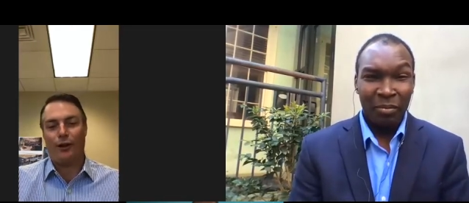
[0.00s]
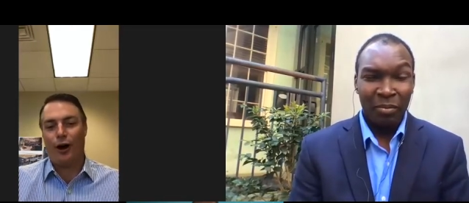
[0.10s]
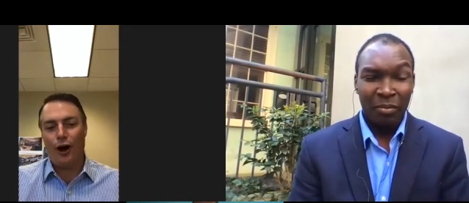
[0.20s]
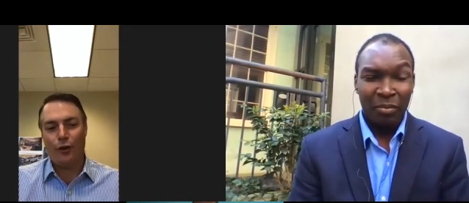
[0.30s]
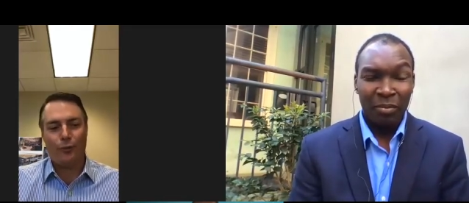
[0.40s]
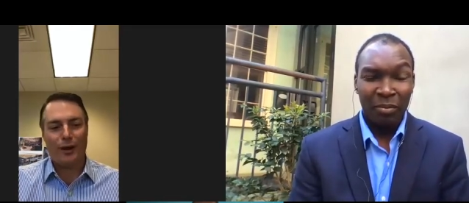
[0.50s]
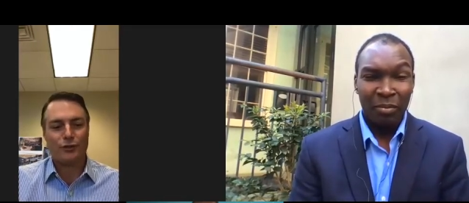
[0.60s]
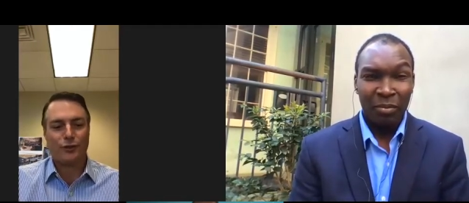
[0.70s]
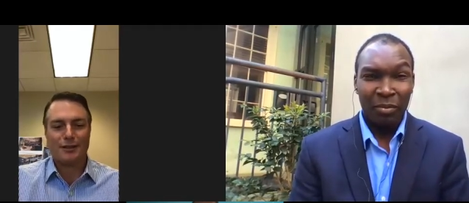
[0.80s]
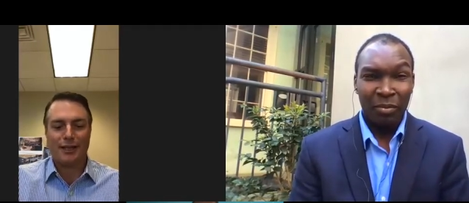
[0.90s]
Speaker 1: All the
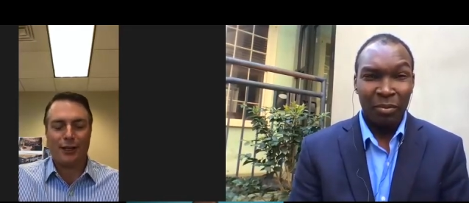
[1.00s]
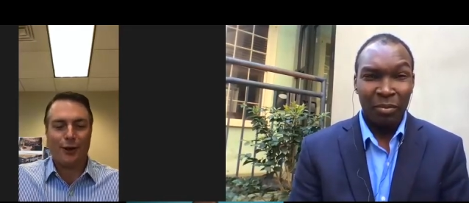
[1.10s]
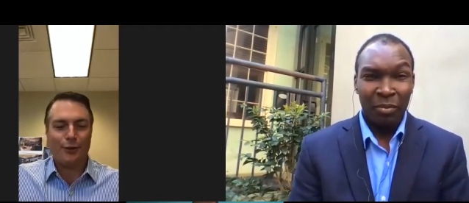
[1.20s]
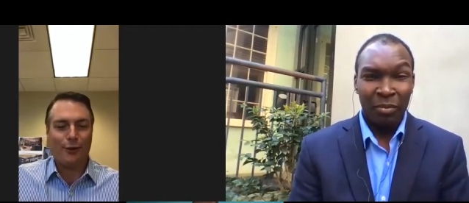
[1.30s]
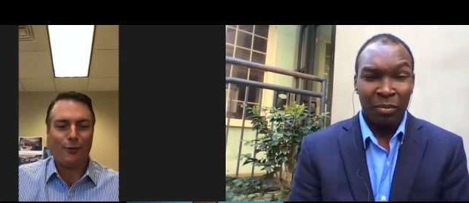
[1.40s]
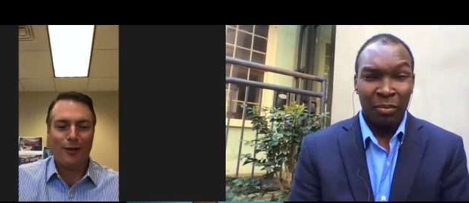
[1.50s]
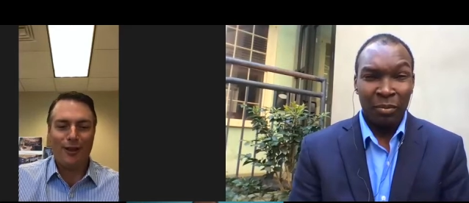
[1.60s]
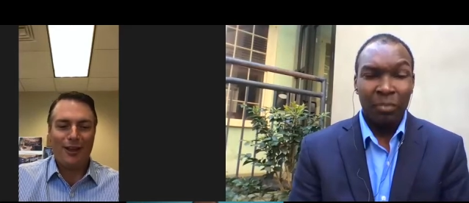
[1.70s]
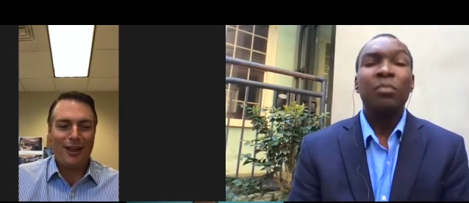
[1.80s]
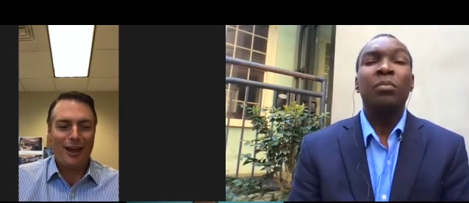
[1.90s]
restaurants I go to,
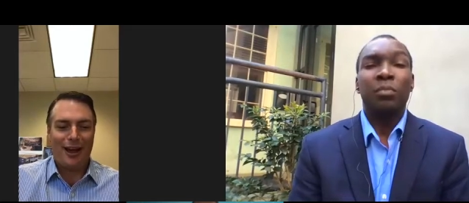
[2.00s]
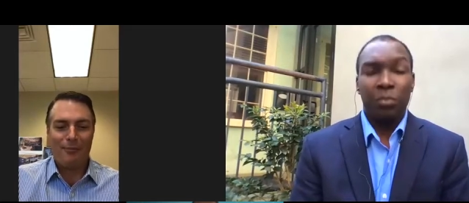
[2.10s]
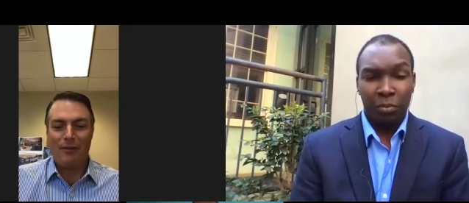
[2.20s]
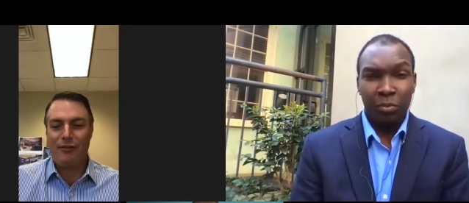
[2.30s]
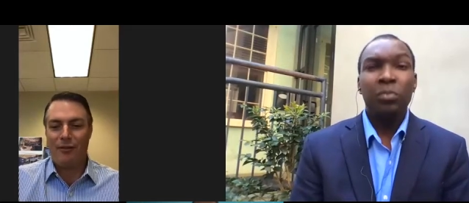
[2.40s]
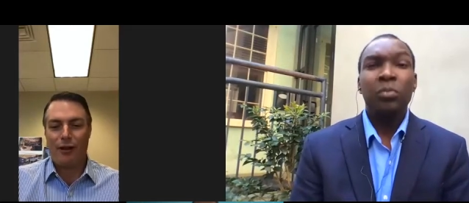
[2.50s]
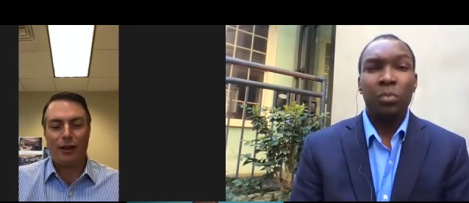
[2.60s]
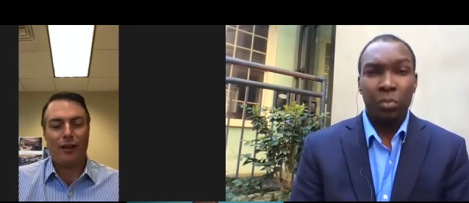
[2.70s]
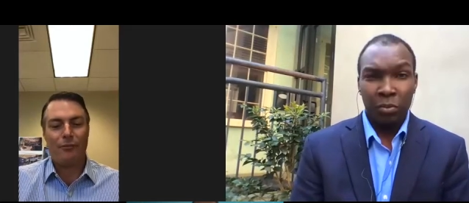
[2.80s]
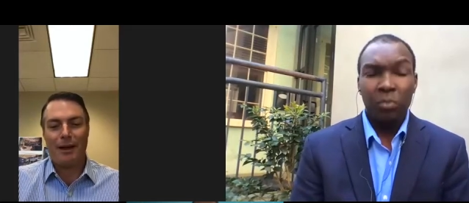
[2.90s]
um, my favorite, I
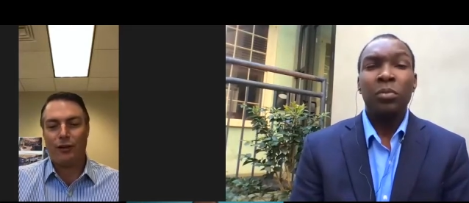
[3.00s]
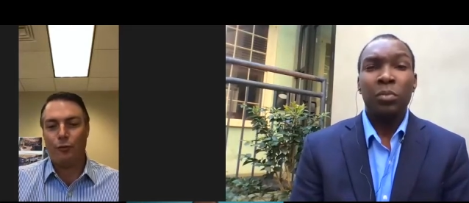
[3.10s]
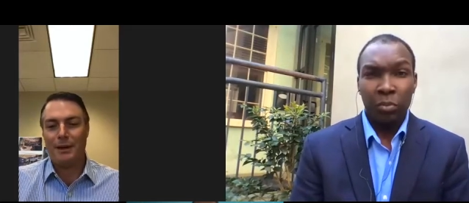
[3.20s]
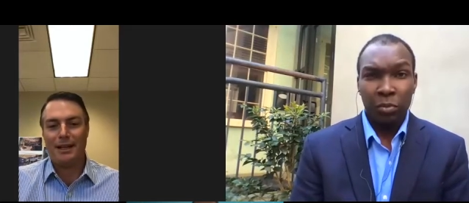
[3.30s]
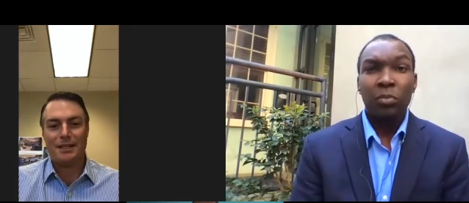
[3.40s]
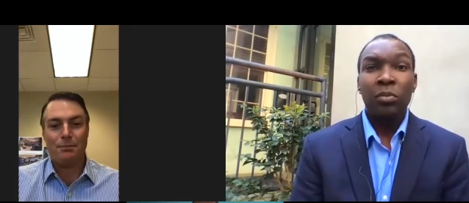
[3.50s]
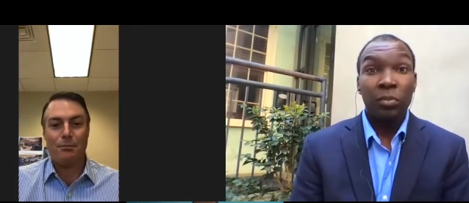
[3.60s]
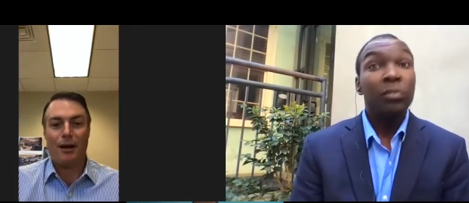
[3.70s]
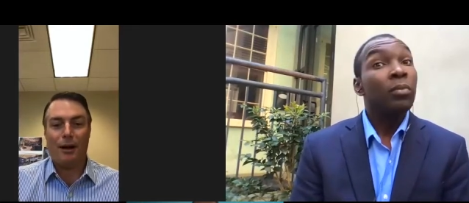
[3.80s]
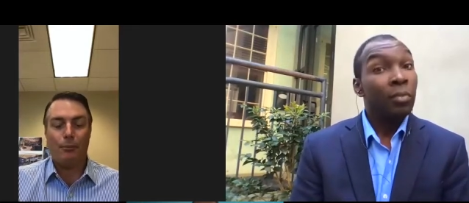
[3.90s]
love Michael Mina's
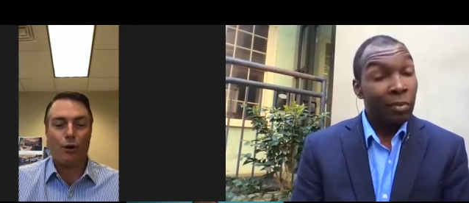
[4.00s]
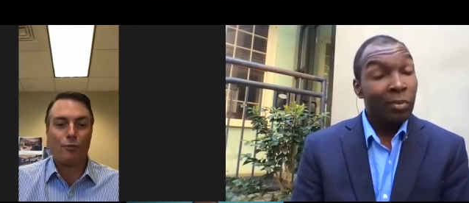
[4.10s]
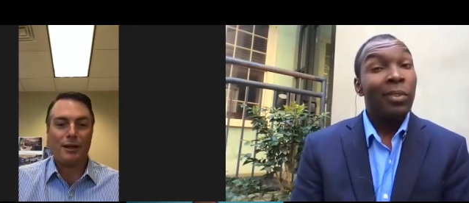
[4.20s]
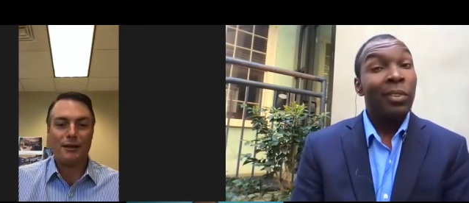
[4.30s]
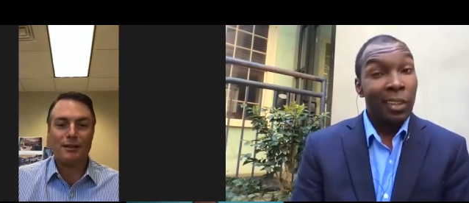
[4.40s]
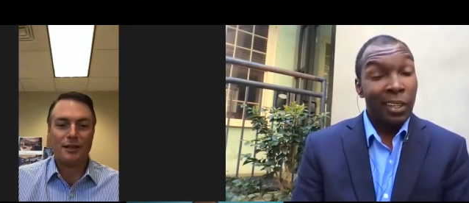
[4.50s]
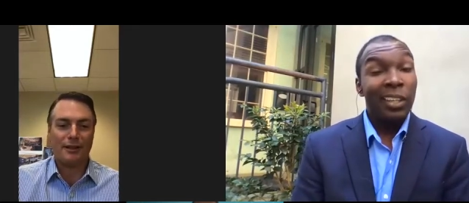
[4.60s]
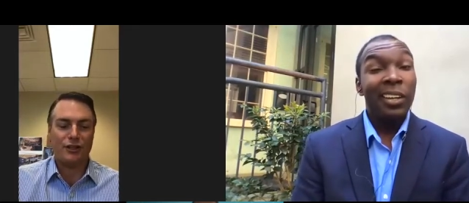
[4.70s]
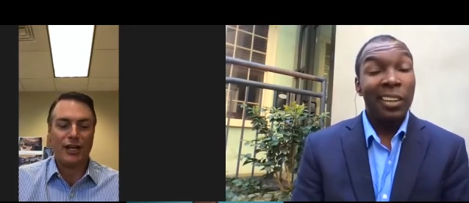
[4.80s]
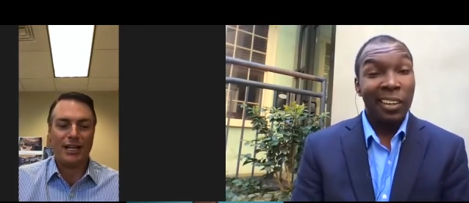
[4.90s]
uh, bourbon. It's on
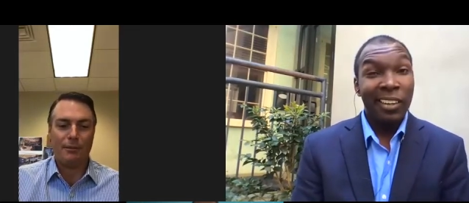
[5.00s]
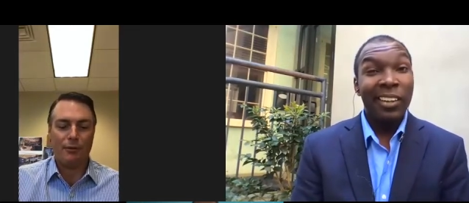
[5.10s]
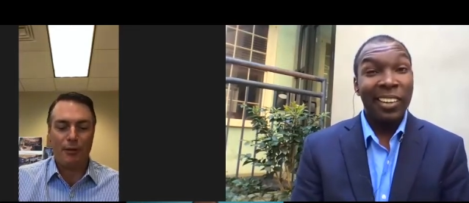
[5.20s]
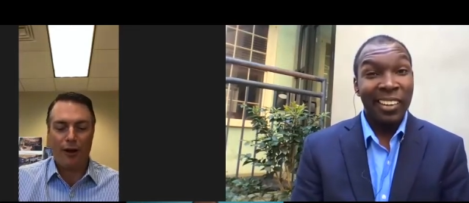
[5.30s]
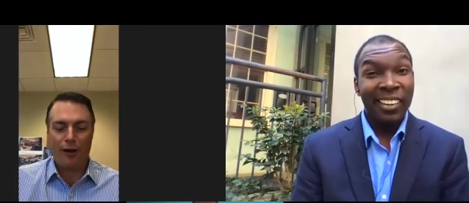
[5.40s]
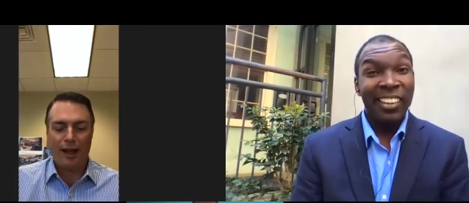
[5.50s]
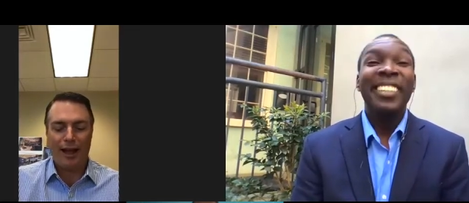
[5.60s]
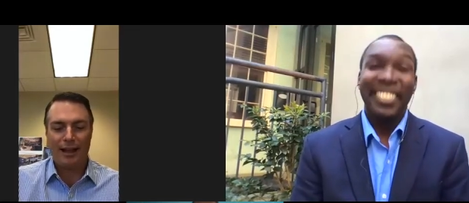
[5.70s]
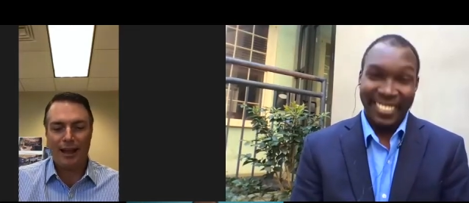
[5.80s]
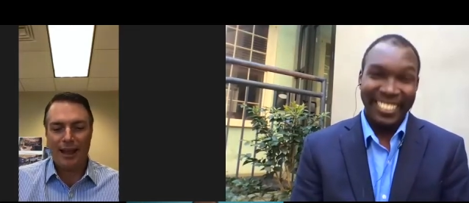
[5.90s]
the JW
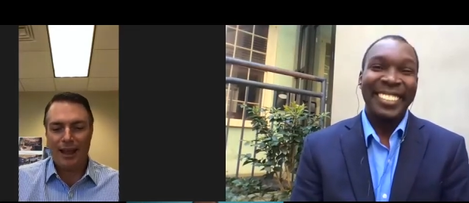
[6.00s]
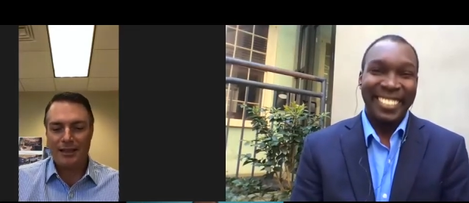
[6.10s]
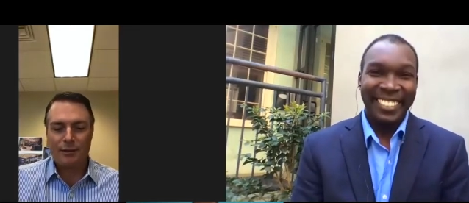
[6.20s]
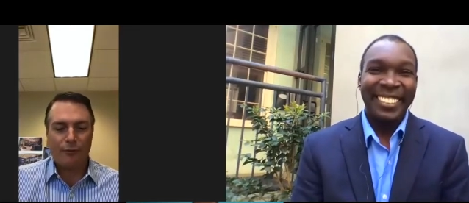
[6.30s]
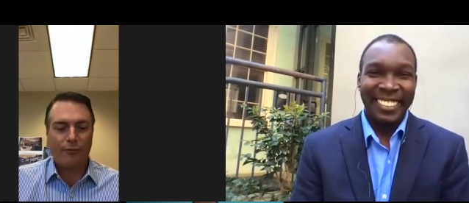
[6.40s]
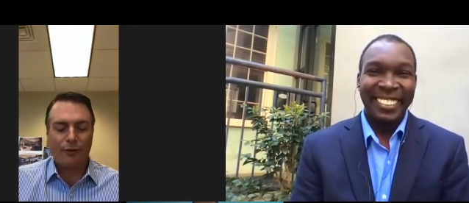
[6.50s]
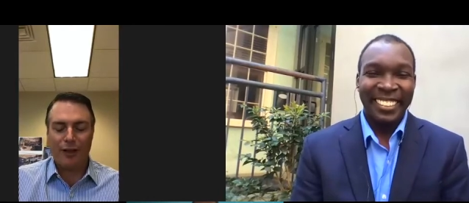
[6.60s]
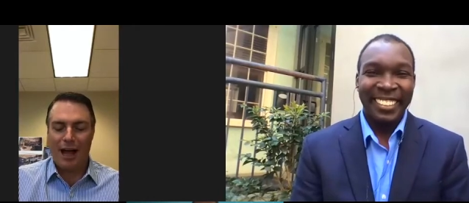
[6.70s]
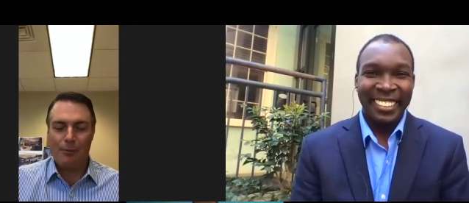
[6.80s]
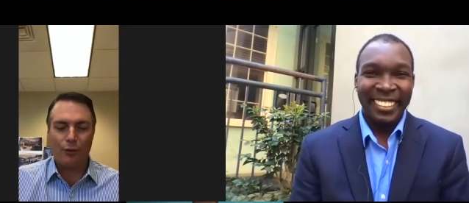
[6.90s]
Marriott. It's a
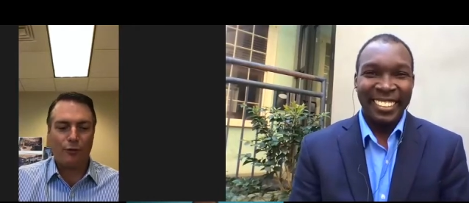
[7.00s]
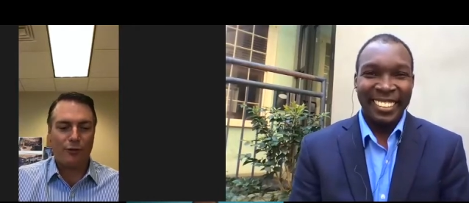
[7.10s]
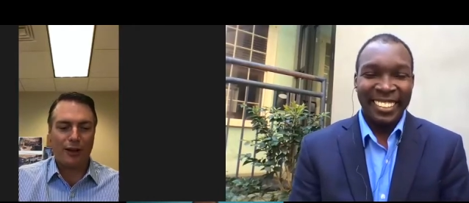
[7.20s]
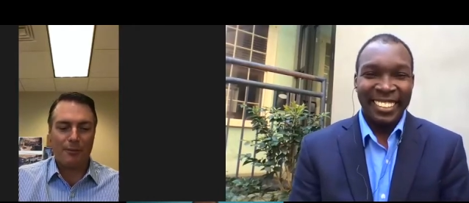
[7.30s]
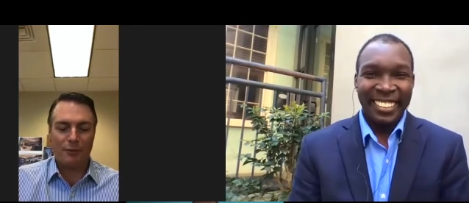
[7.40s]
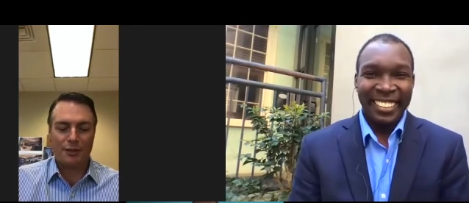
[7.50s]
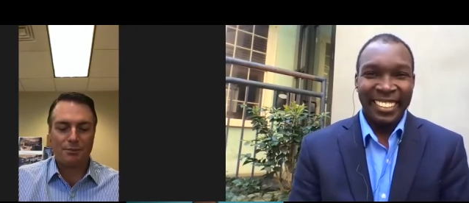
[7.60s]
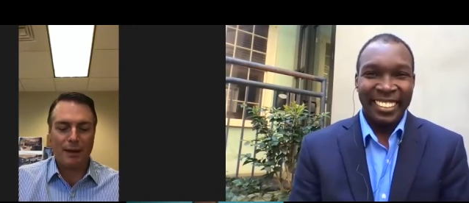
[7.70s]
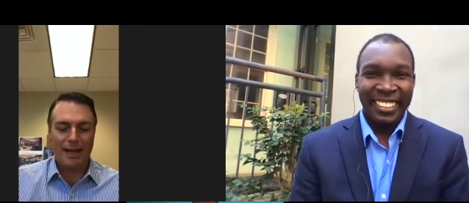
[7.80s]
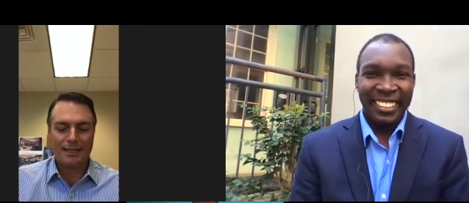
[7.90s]
phenomenal, phenomenal
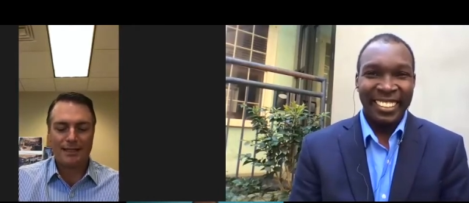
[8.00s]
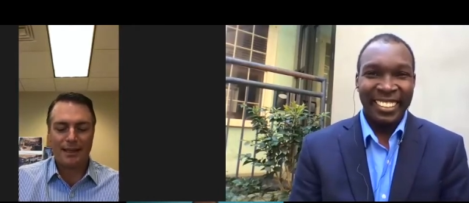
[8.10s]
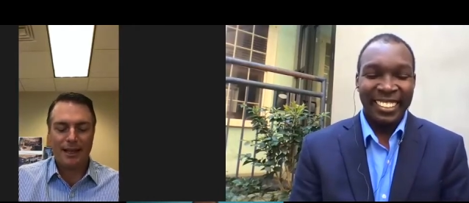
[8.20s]
space.